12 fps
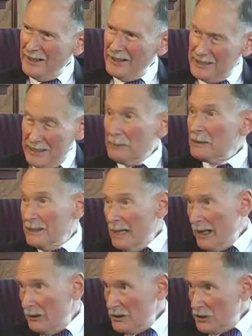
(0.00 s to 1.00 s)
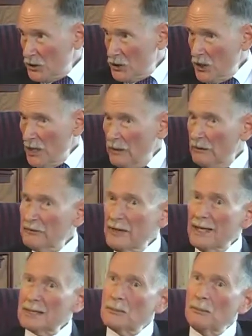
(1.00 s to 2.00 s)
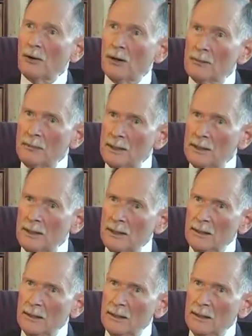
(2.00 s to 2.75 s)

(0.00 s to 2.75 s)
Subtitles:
stepping down as chair of that department,